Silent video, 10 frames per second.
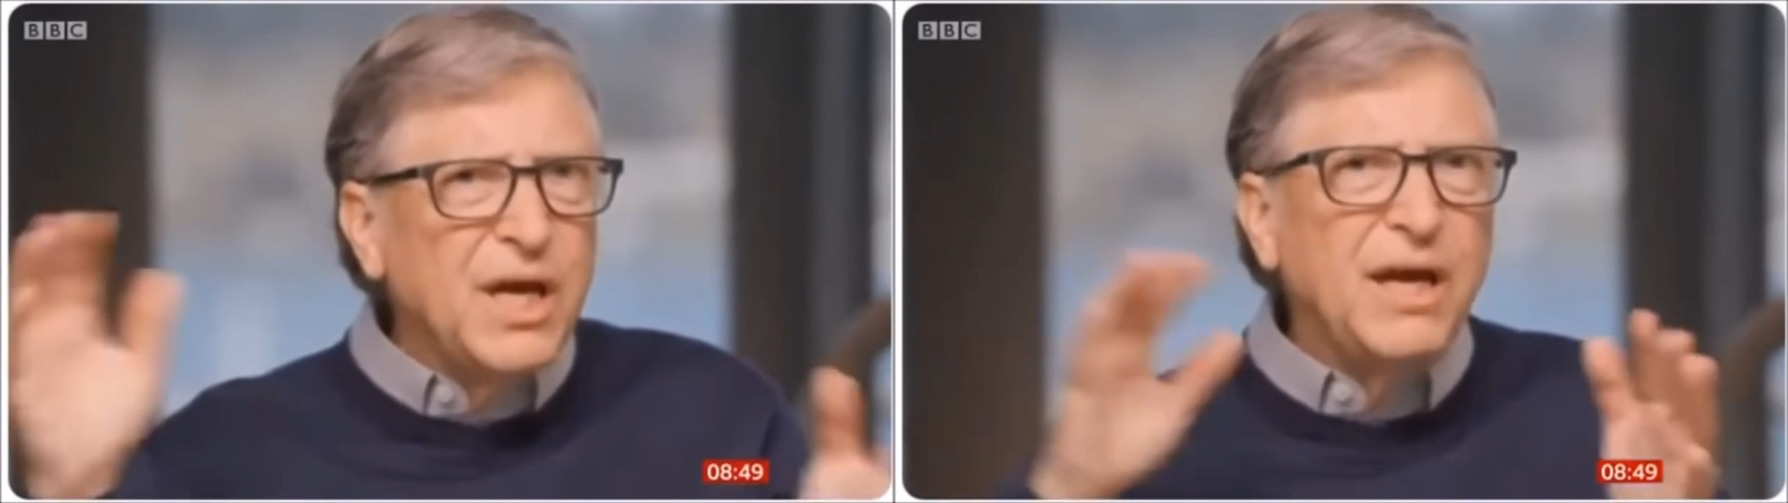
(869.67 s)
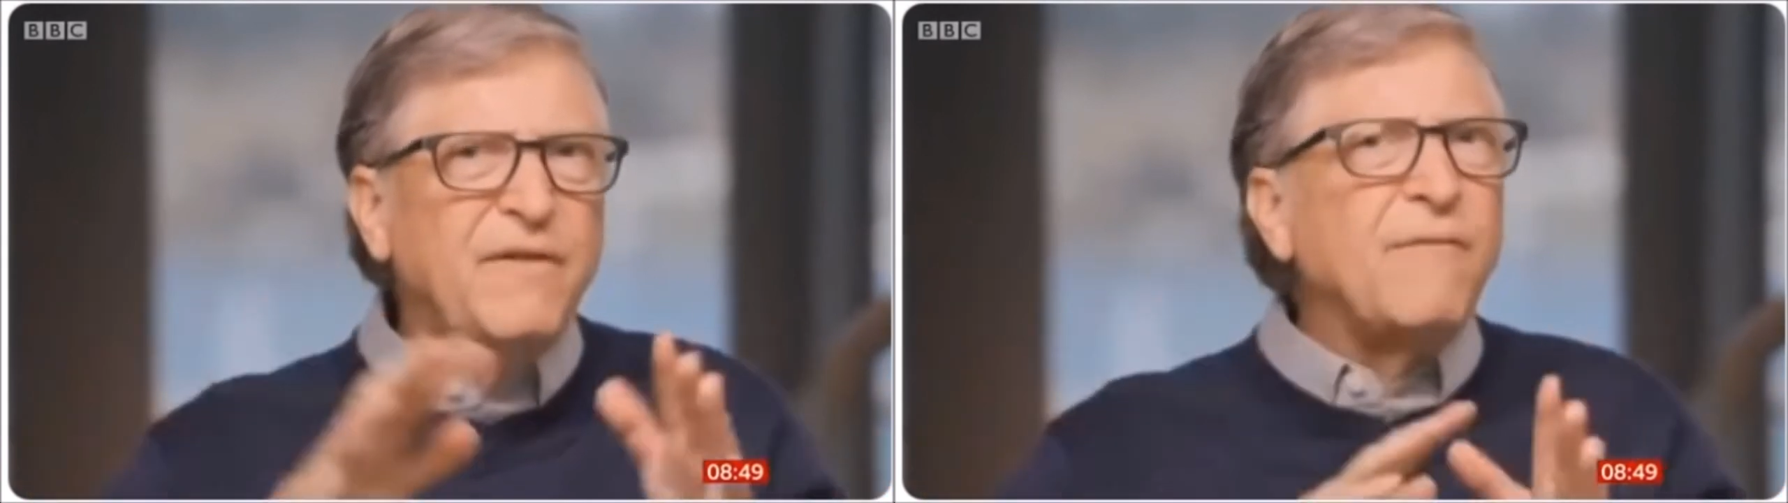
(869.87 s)

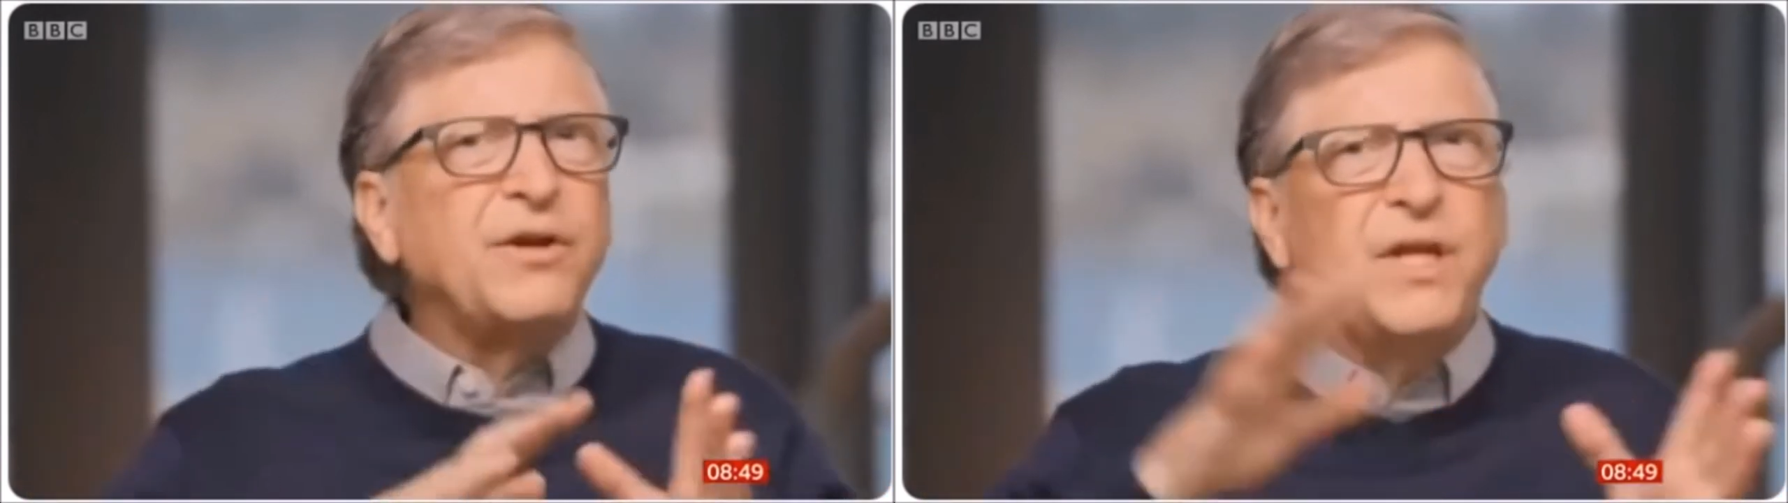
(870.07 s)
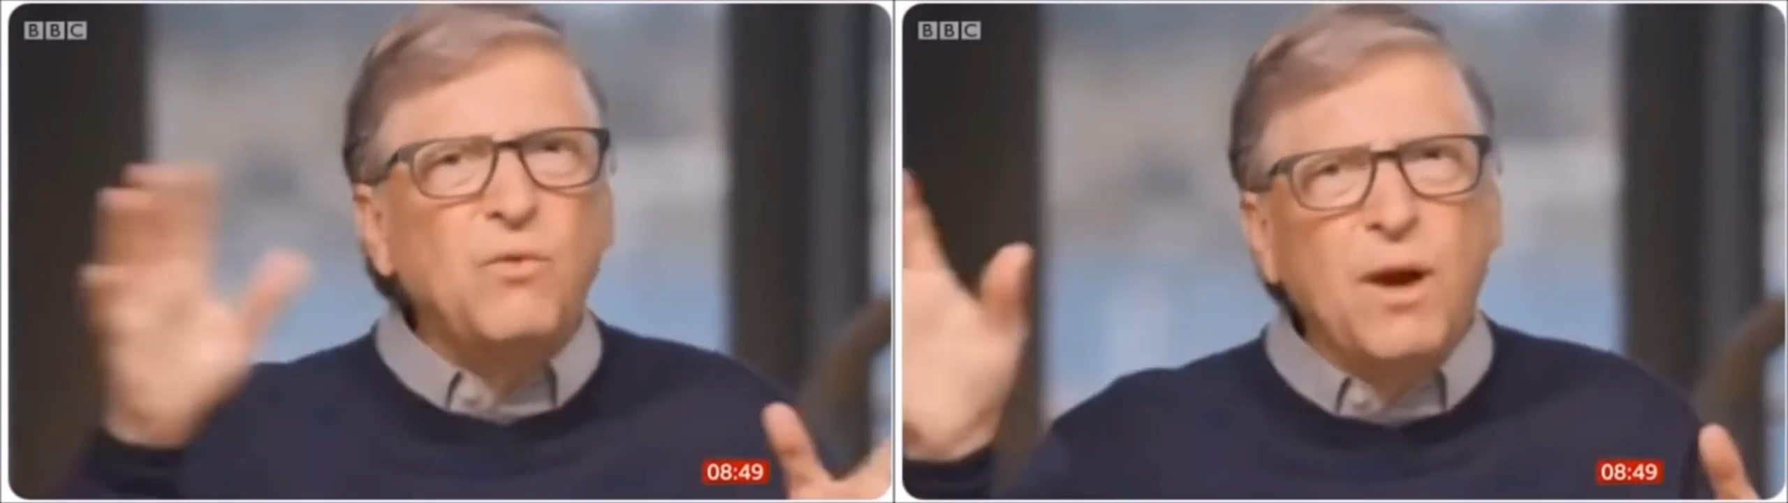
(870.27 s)
If
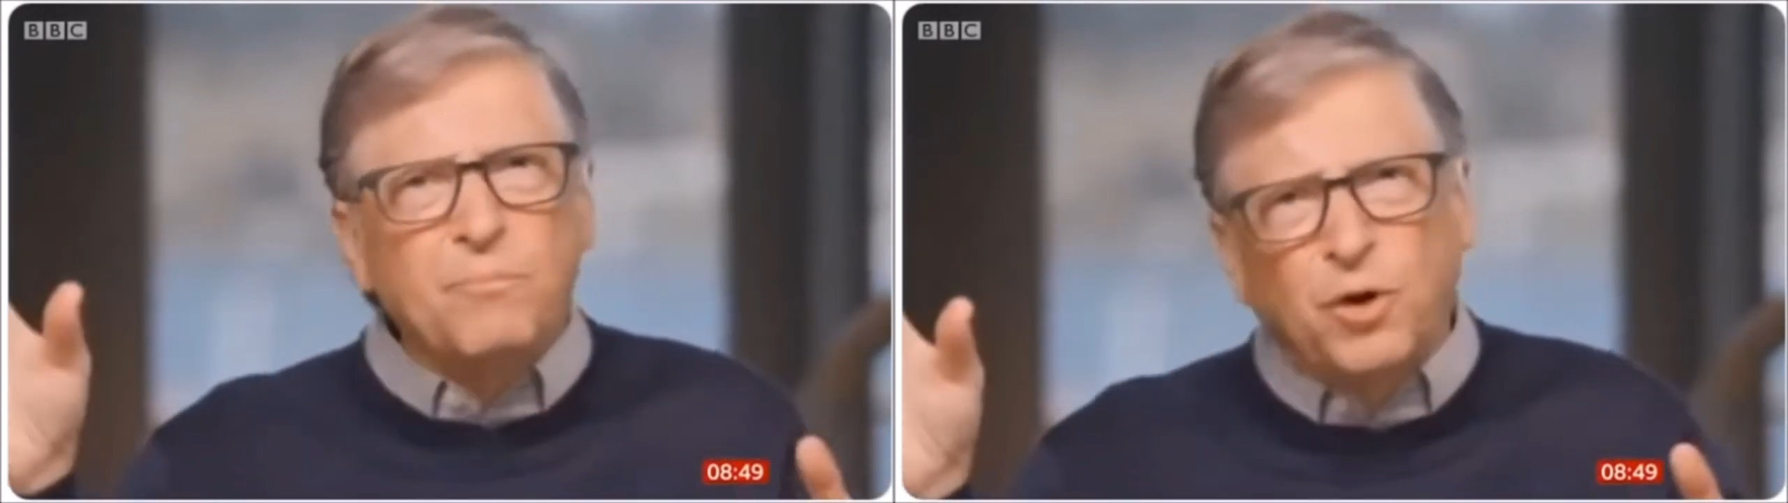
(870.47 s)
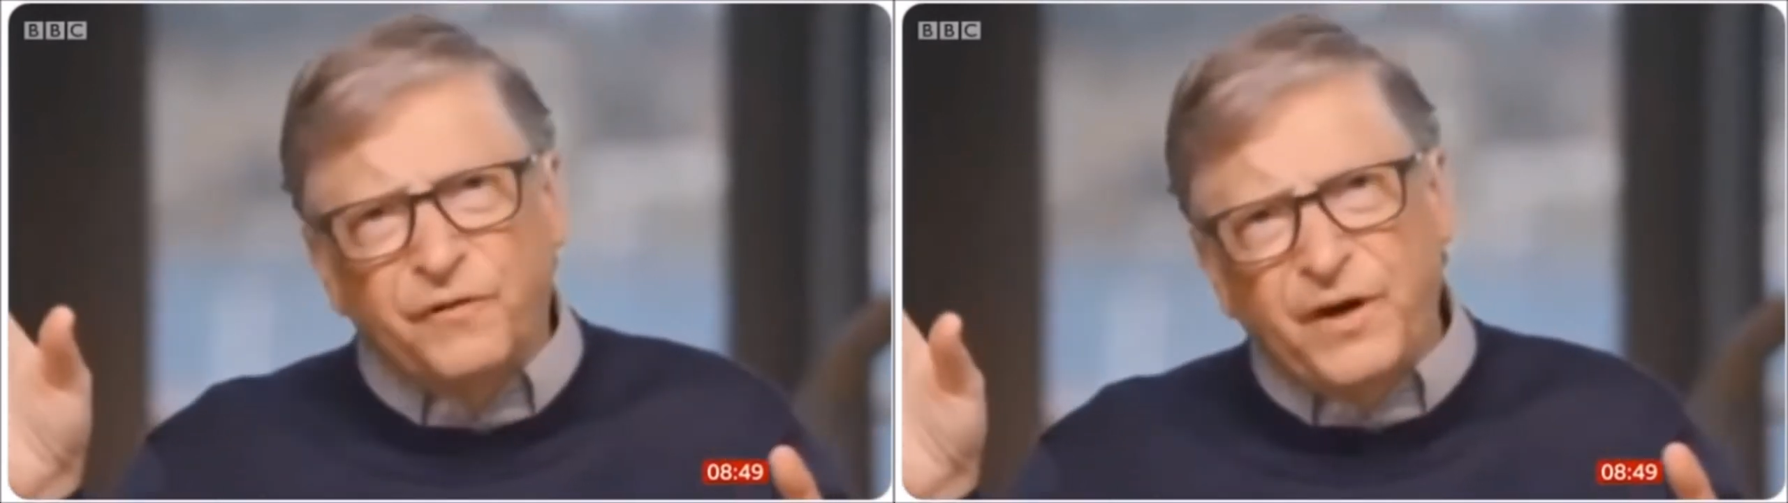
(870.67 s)
everything
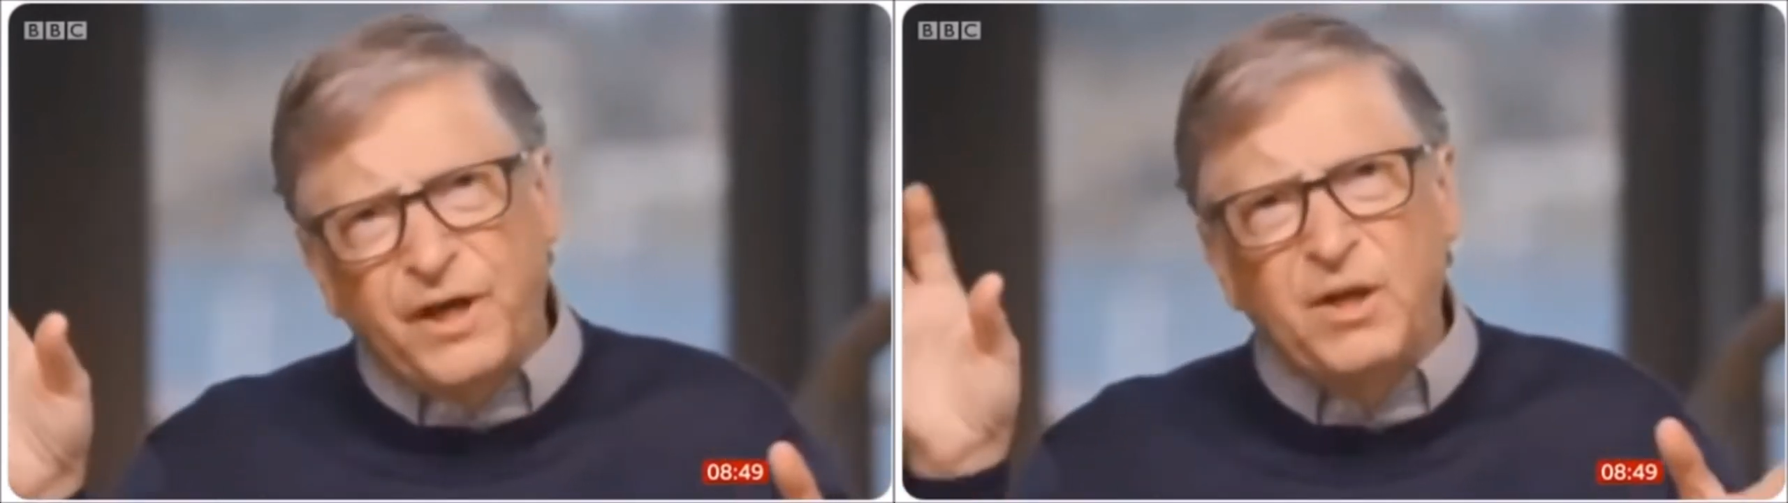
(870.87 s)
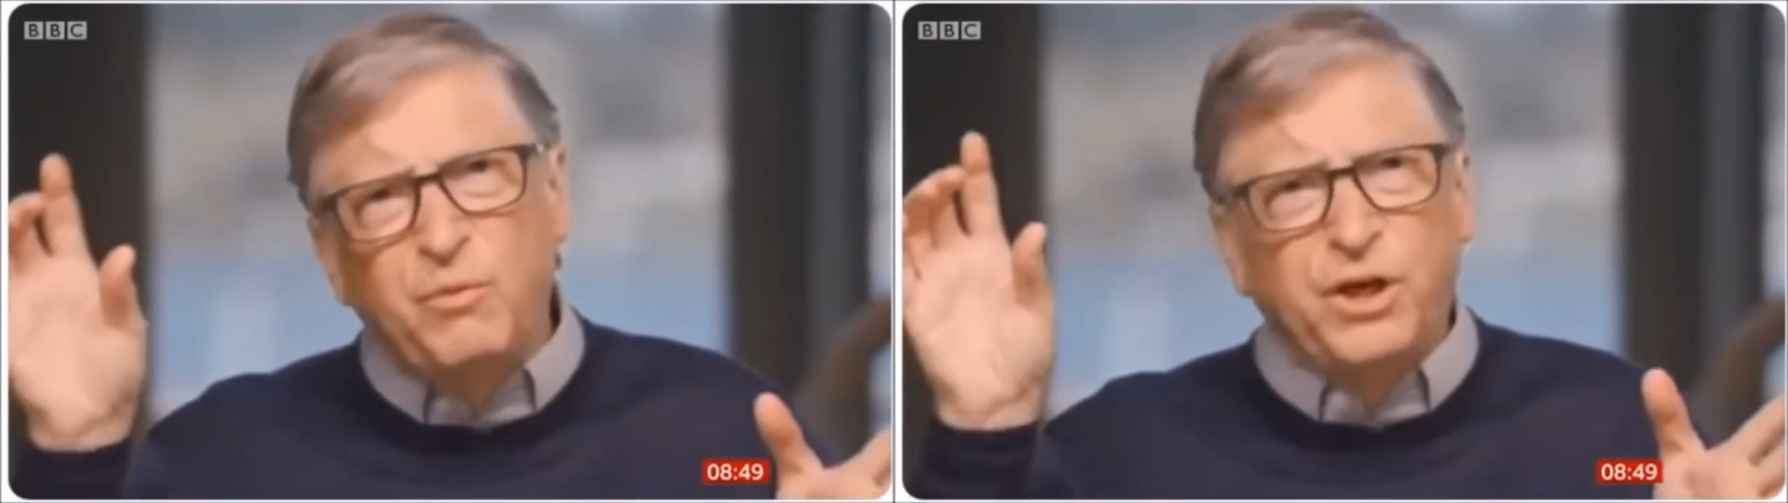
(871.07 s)
went perfectly,